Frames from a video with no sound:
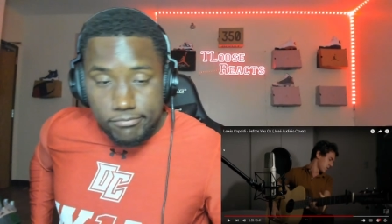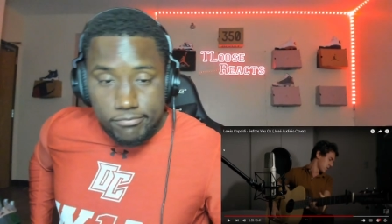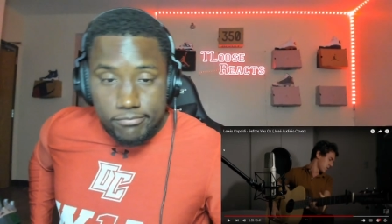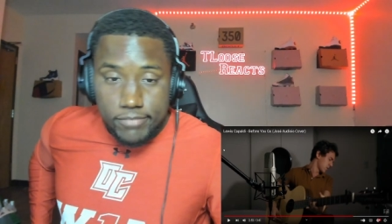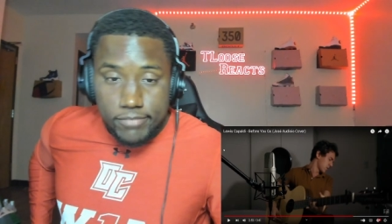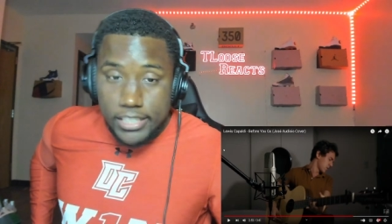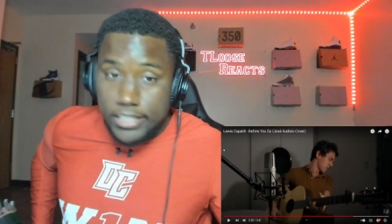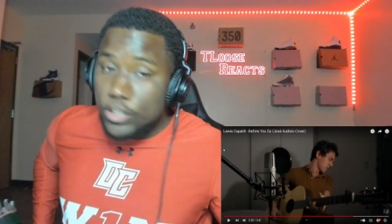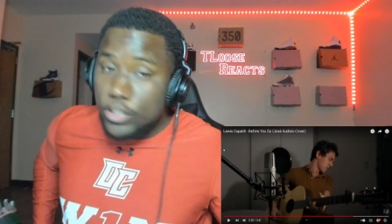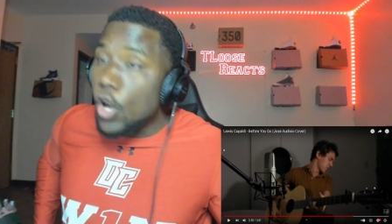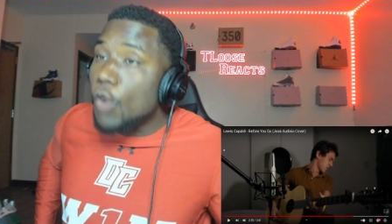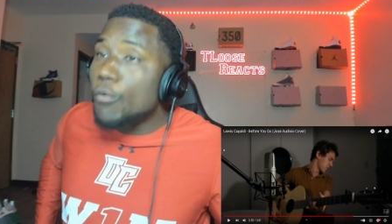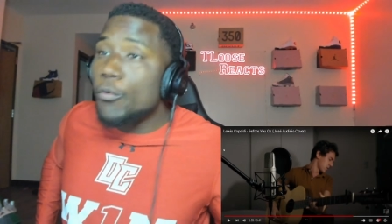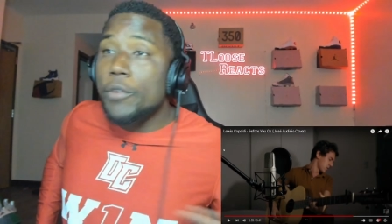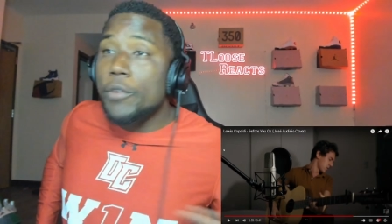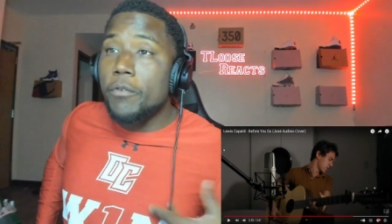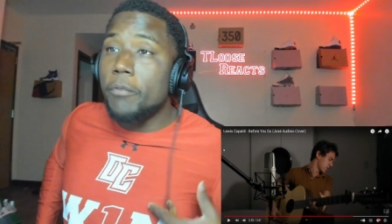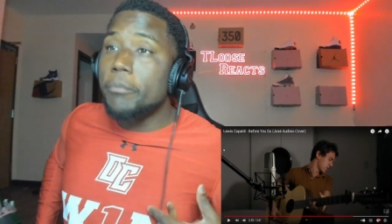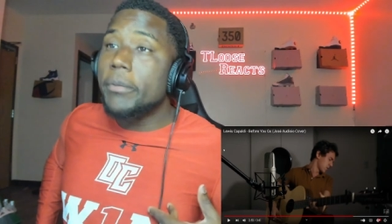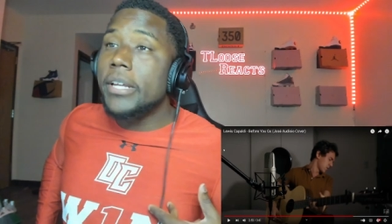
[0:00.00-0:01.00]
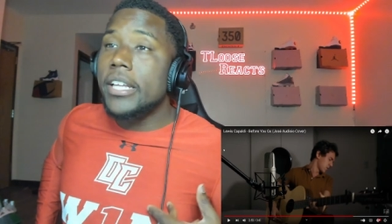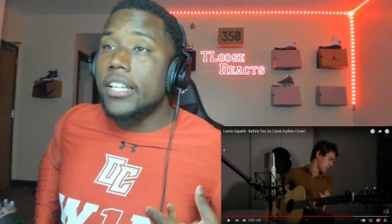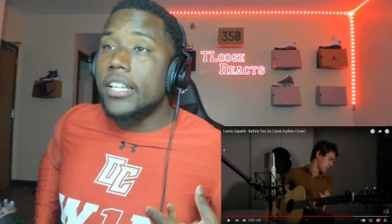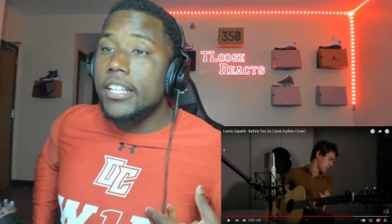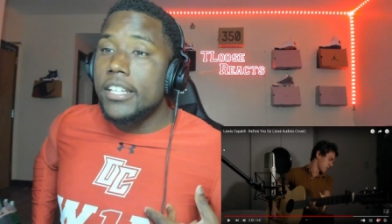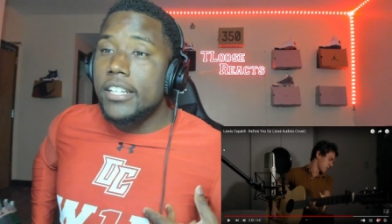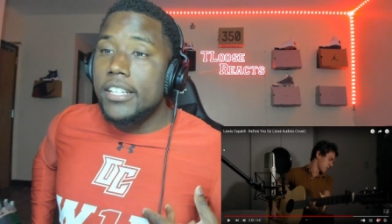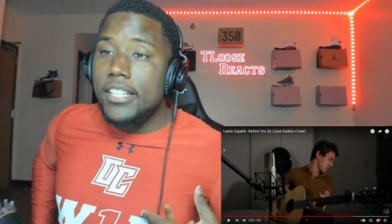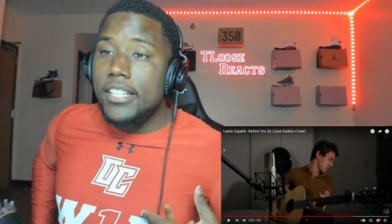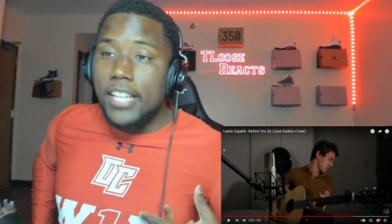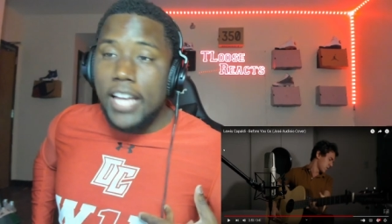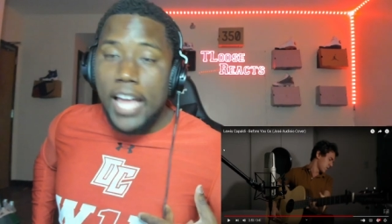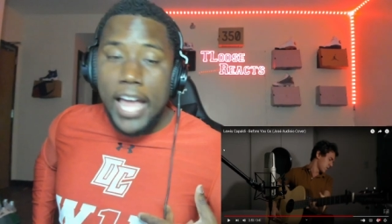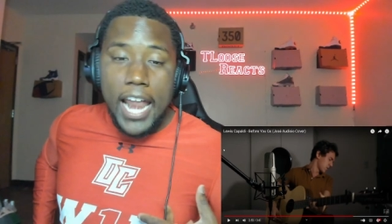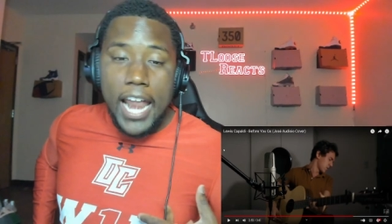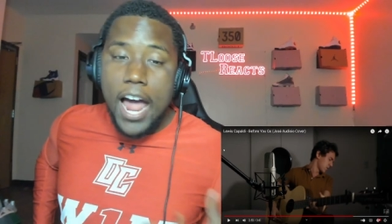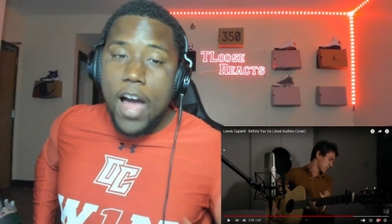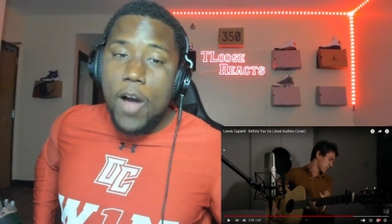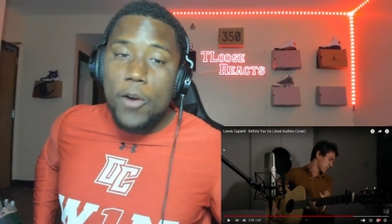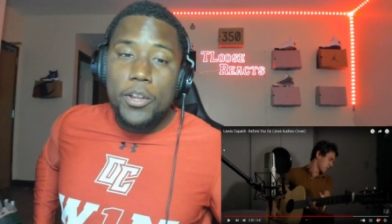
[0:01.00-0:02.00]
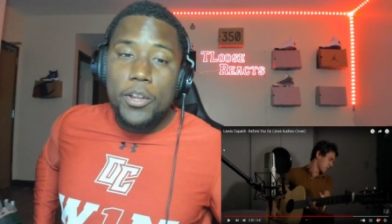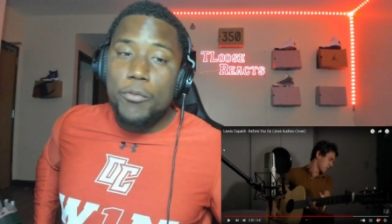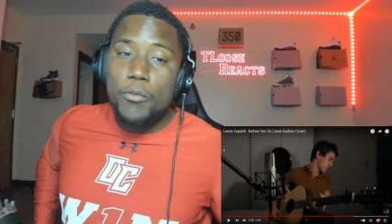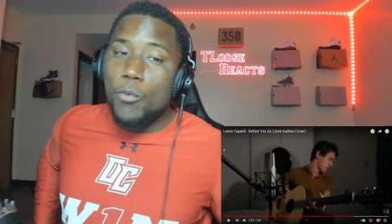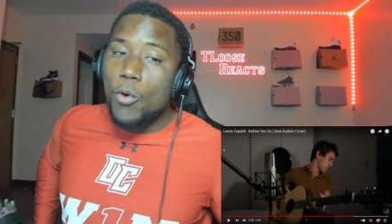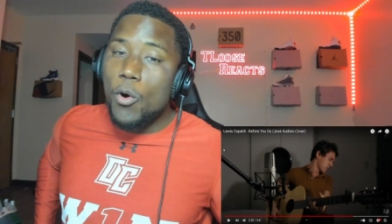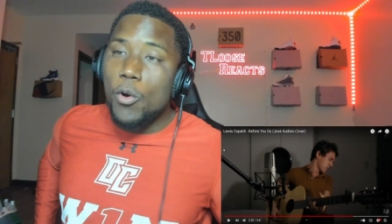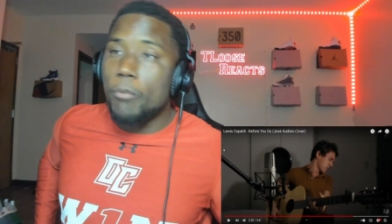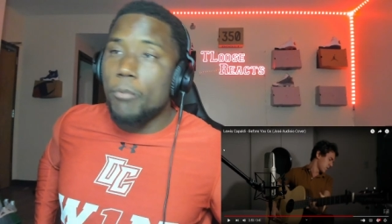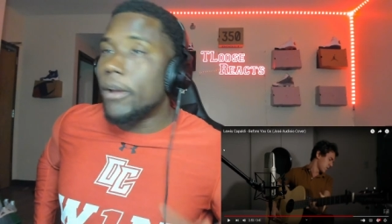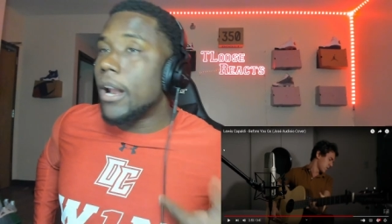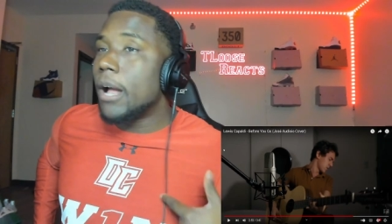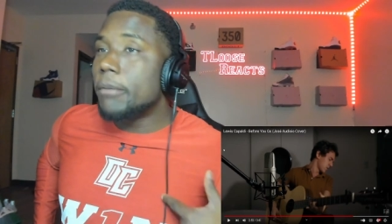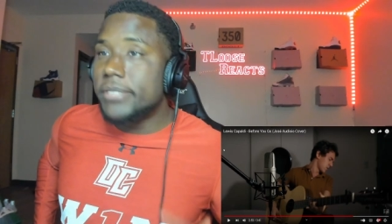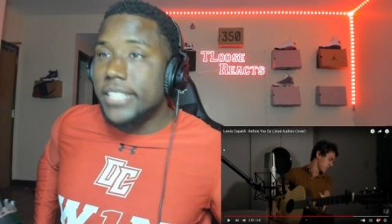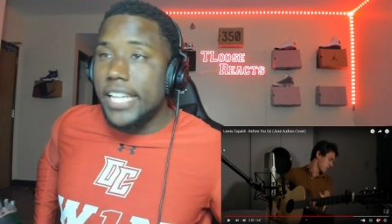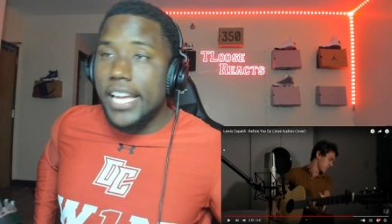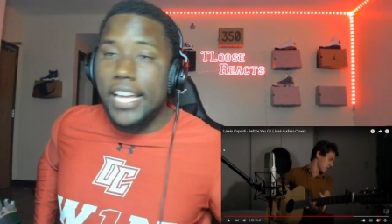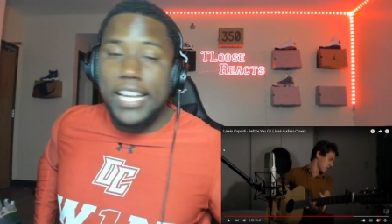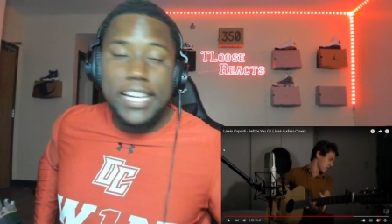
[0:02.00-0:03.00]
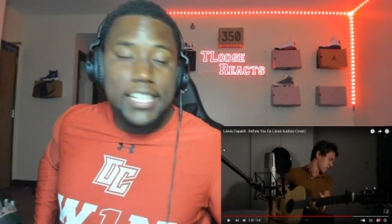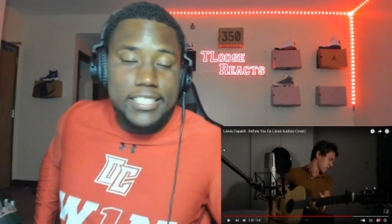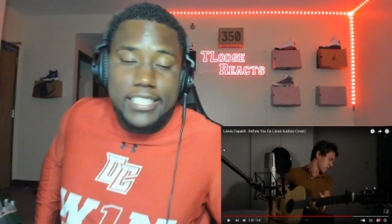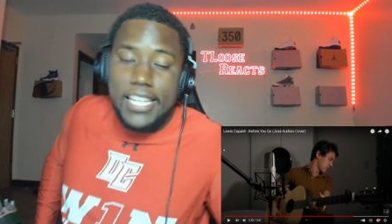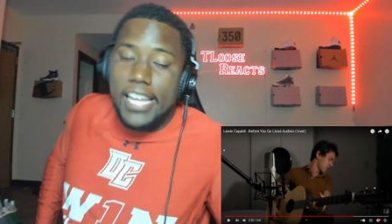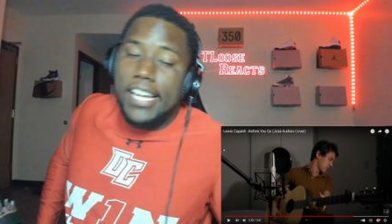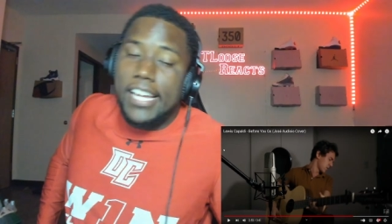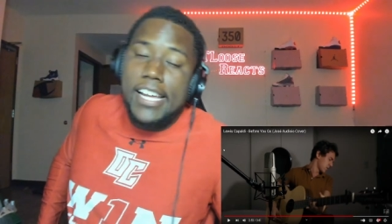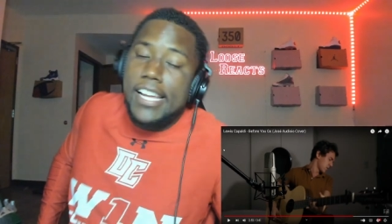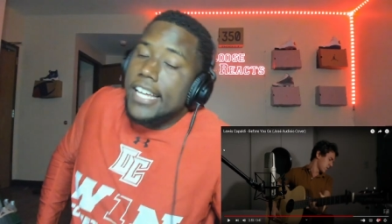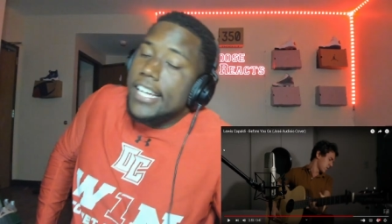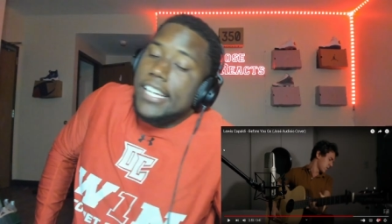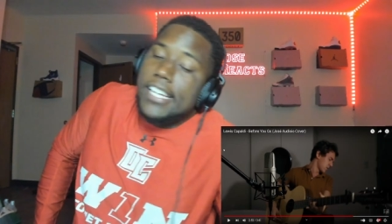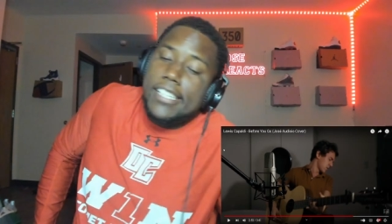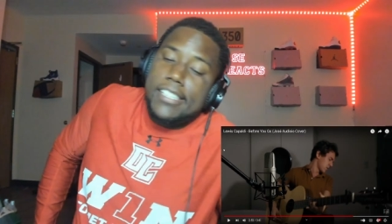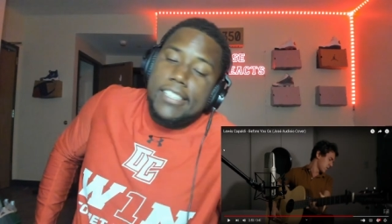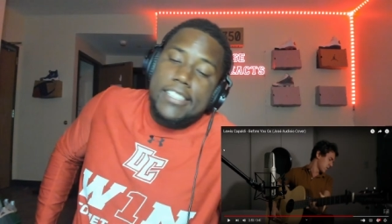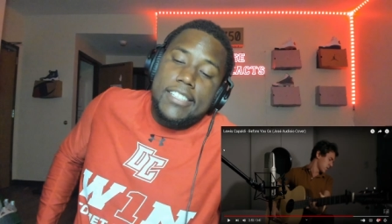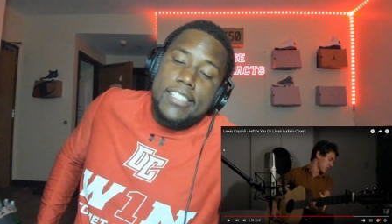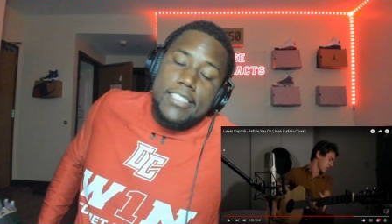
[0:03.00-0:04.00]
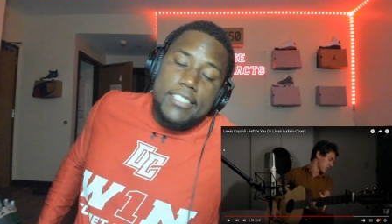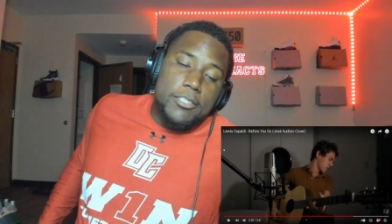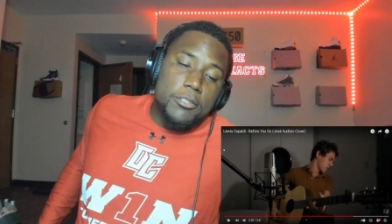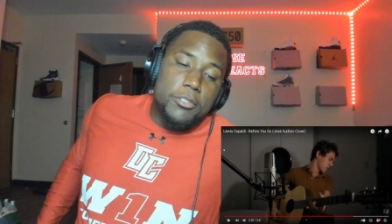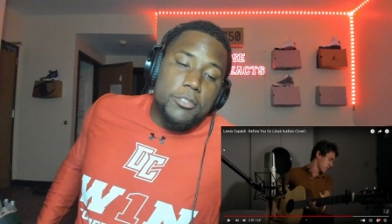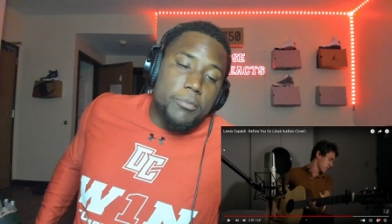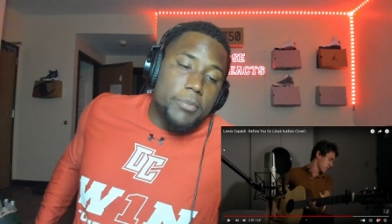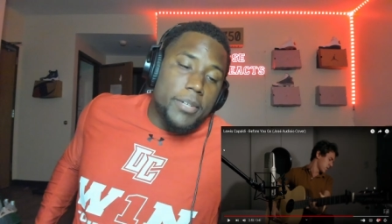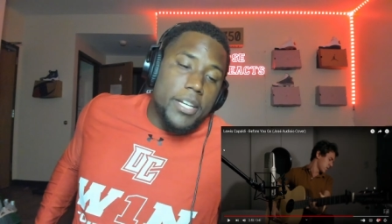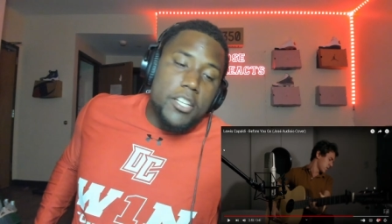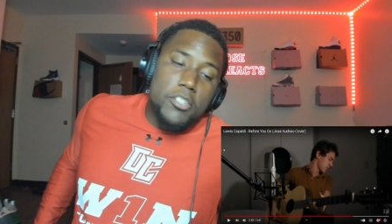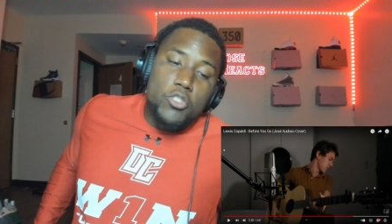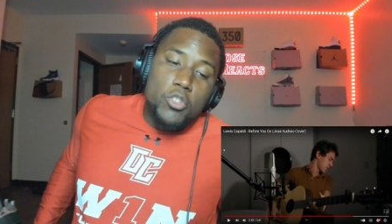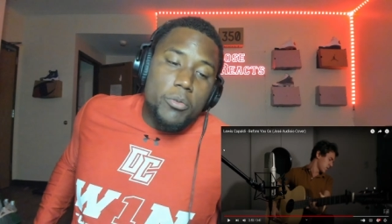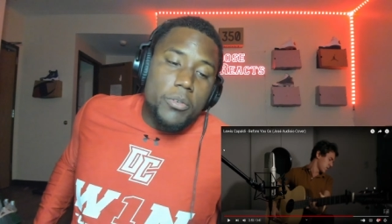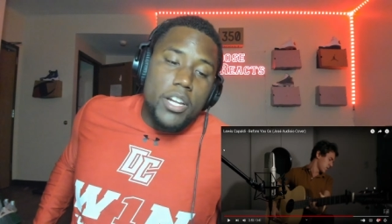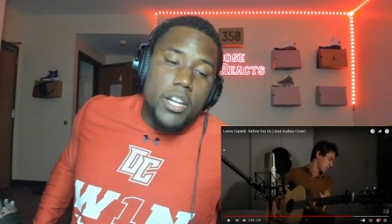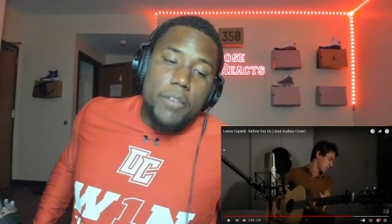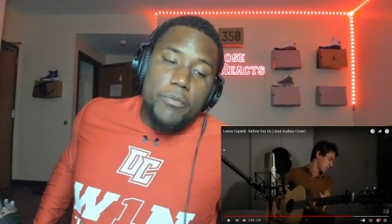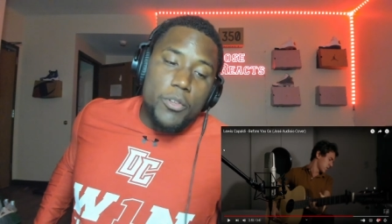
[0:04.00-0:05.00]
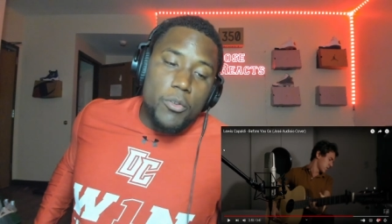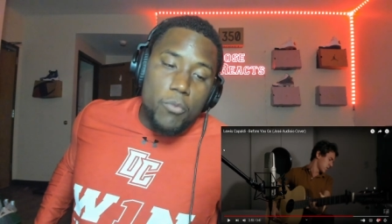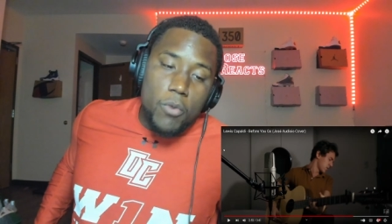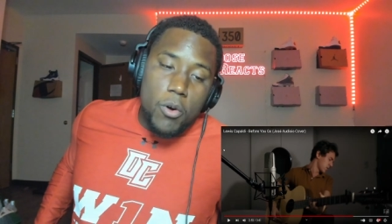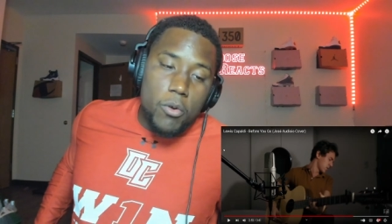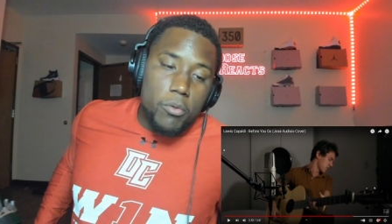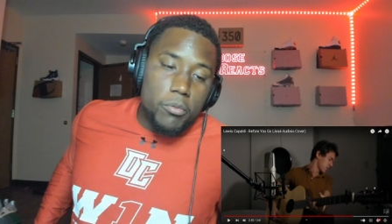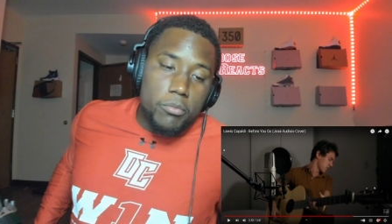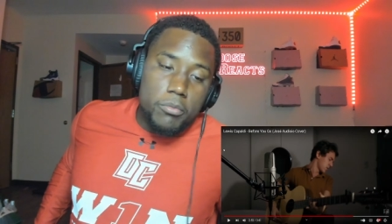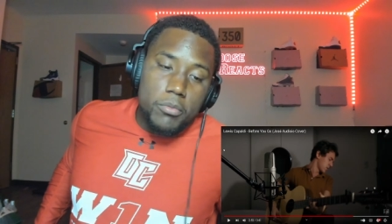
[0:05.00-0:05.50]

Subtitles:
Because it's over with for me, and I don't even want it. But I'm saying, it's like, you should be able to do whatever you want,